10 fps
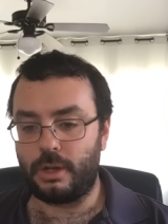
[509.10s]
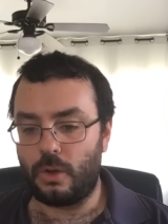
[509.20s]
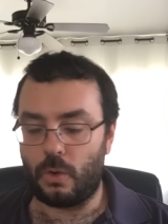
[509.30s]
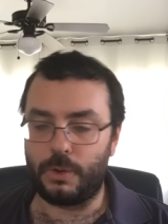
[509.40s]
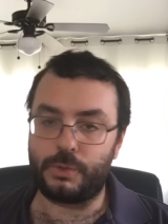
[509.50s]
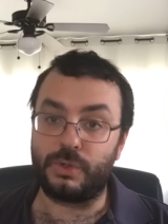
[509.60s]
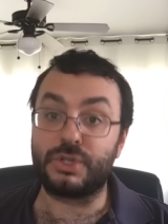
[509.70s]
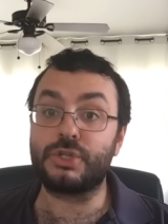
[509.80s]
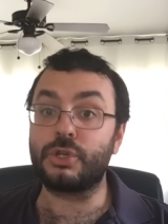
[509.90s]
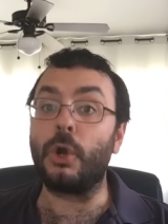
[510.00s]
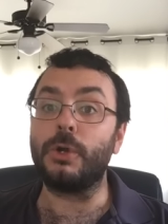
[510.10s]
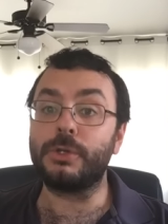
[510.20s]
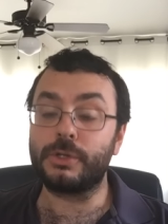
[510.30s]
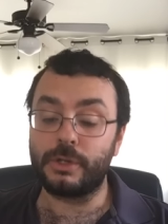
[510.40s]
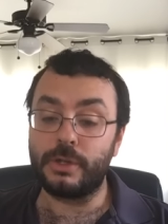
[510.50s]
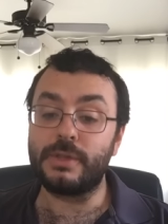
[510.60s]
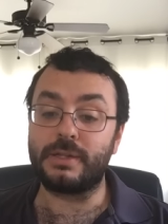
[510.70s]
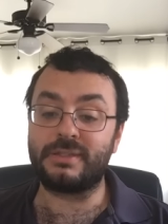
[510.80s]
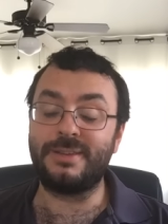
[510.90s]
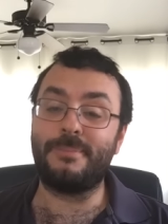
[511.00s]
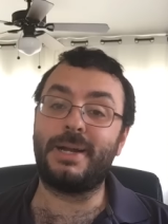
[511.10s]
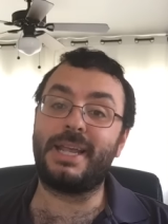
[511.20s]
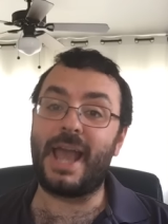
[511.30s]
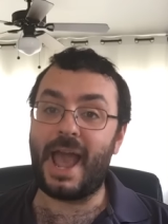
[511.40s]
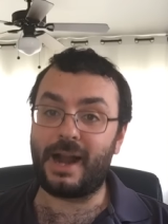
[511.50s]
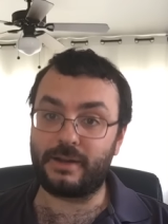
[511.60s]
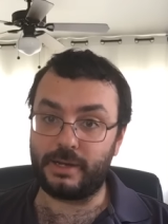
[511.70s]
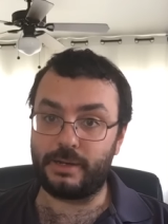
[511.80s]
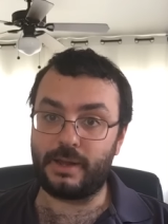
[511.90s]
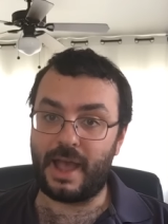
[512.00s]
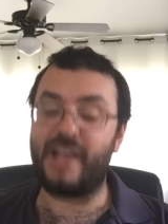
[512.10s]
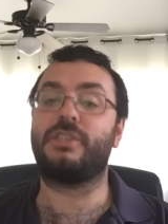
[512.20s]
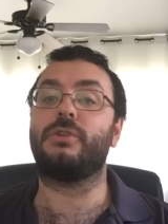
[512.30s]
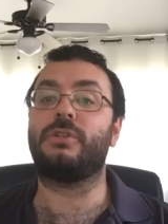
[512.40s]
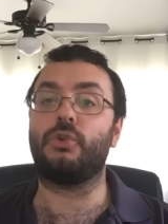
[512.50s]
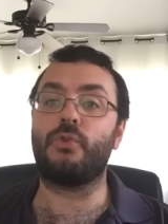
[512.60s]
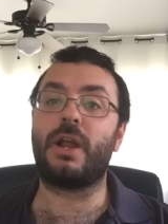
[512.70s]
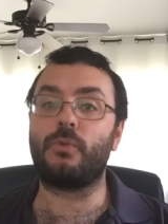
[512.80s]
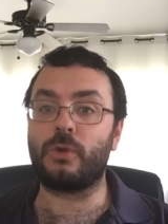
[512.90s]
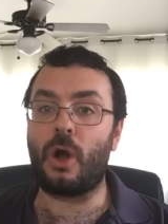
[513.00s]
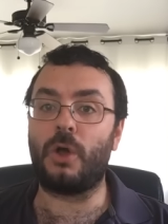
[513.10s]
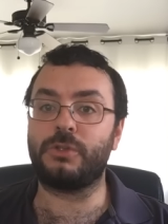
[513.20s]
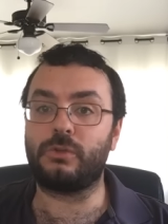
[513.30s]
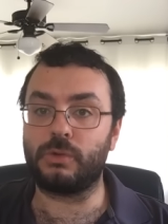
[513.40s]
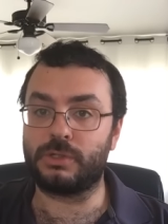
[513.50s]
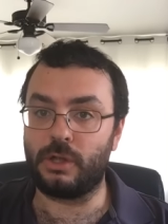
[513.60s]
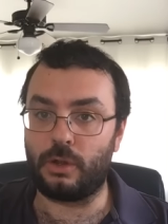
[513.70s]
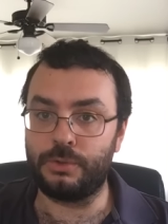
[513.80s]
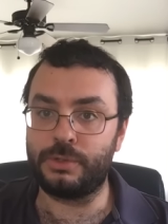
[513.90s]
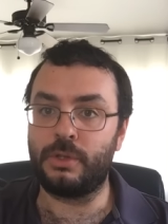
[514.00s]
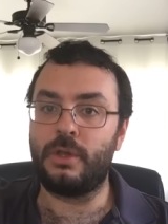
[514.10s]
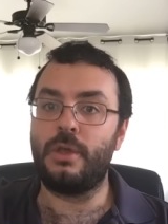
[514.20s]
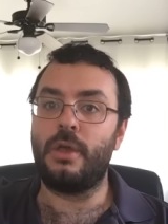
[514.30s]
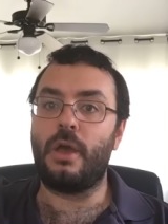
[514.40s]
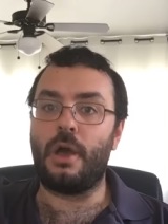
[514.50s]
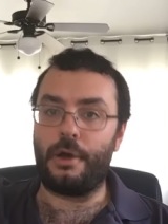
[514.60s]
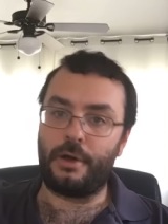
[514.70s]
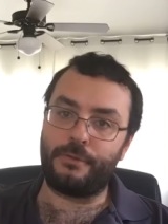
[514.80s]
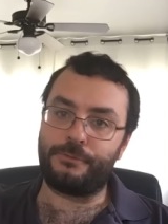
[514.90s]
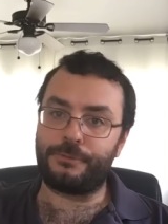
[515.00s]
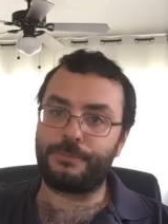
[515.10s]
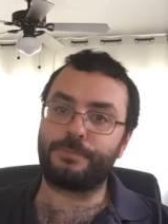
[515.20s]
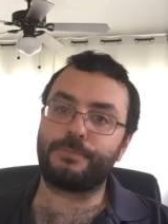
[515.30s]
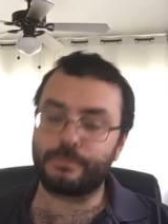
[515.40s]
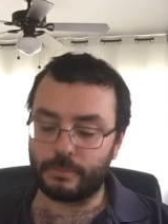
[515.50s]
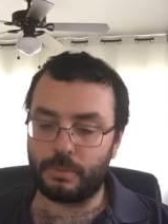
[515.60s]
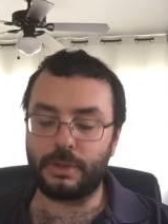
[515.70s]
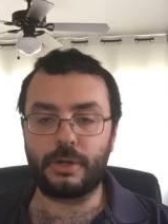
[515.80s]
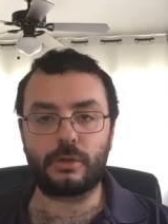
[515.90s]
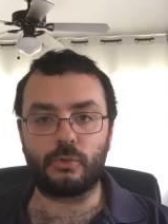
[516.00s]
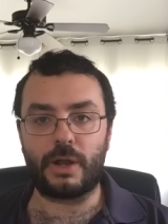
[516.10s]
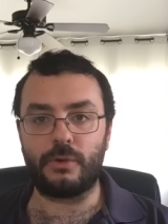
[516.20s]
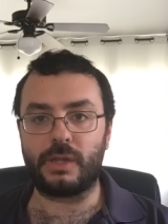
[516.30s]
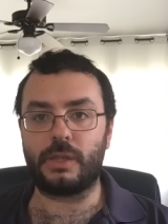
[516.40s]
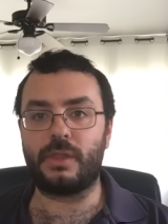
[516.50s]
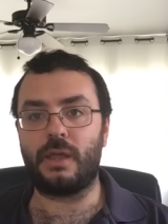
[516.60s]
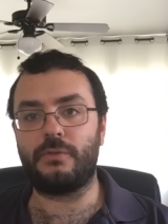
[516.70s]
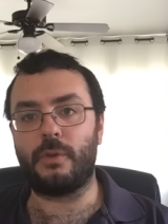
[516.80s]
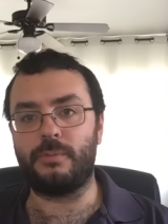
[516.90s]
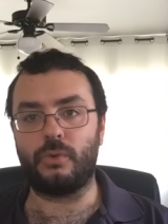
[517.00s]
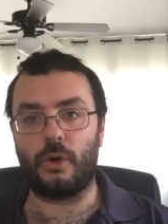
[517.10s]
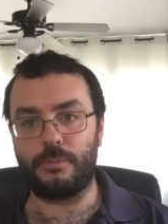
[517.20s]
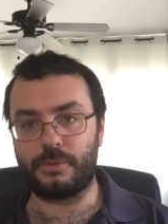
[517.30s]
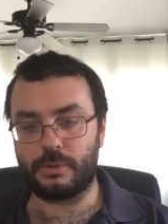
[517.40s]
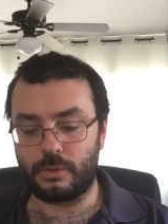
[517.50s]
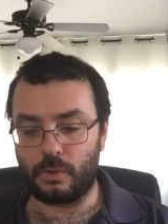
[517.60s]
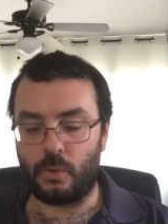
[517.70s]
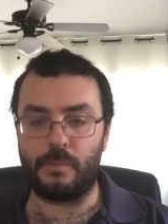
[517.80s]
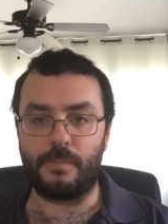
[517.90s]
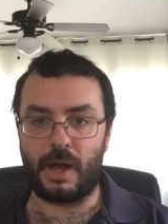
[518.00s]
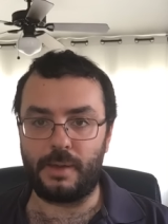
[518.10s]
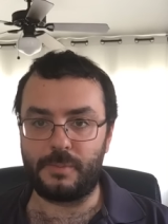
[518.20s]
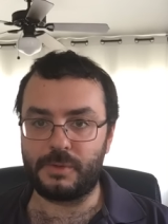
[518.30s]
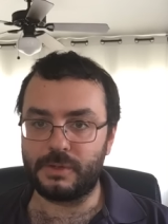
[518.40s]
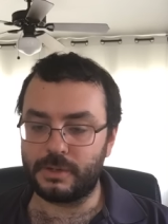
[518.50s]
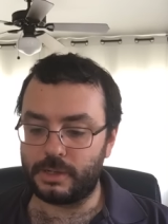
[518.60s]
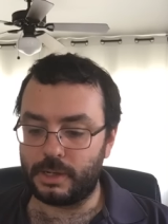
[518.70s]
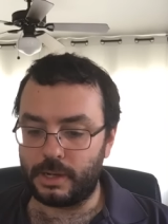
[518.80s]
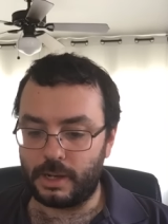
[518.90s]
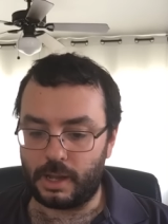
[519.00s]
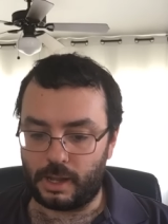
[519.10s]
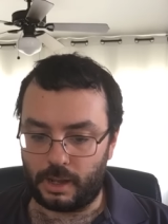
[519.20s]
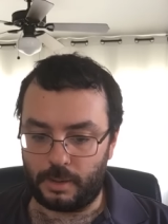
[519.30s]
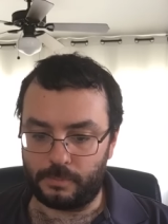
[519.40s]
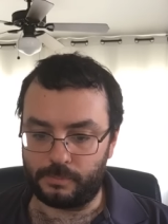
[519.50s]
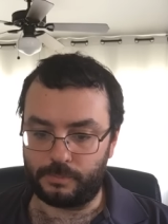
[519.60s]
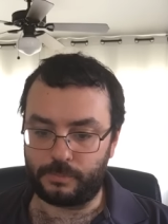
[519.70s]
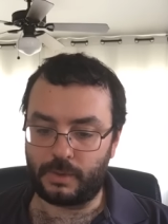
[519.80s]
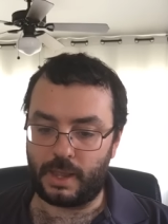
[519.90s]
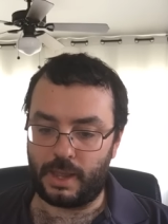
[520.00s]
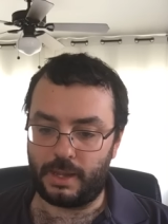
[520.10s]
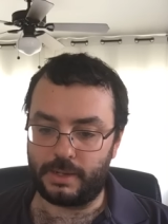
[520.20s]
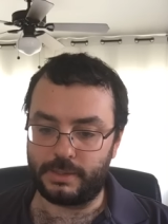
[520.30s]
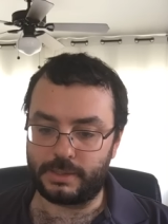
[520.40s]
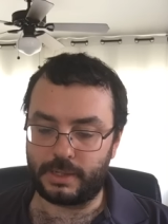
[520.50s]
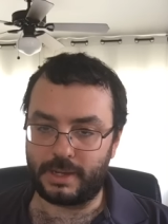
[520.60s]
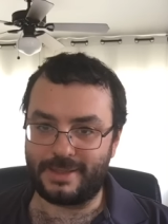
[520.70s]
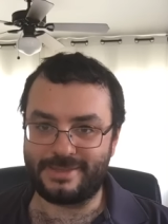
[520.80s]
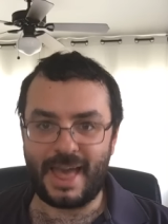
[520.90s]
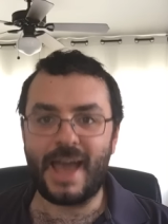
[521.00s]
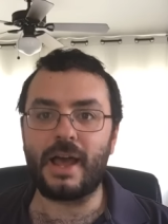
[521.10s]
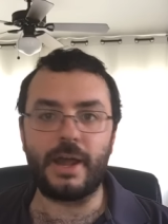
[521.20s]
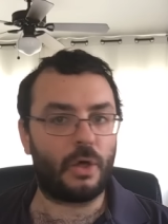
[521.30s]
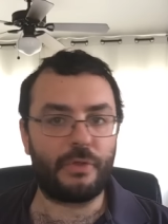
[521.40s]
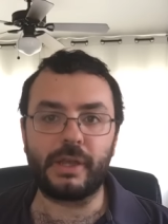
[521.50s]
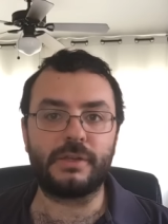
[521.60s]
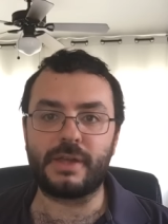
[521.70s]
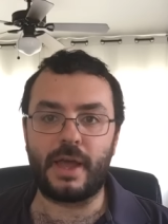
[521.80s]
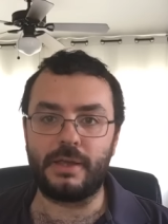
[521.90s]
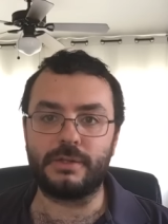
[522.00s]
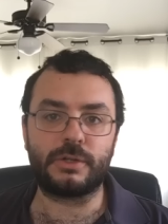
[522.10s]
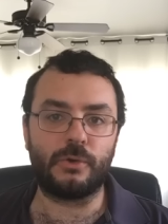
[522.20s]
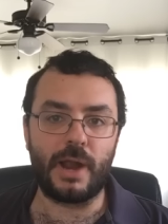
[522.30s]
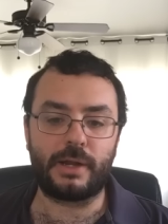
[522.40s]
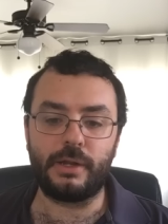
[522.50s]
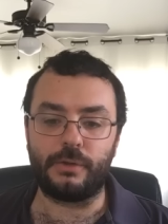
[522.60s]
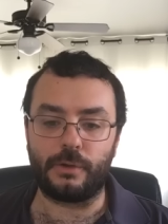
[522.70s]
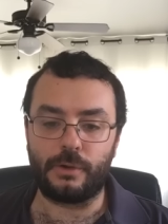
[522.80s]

or to assert that somebody acted as a direct causal result of political rhetoric that they've absorbed or imbibed. Um, and that I don't think is is correct either.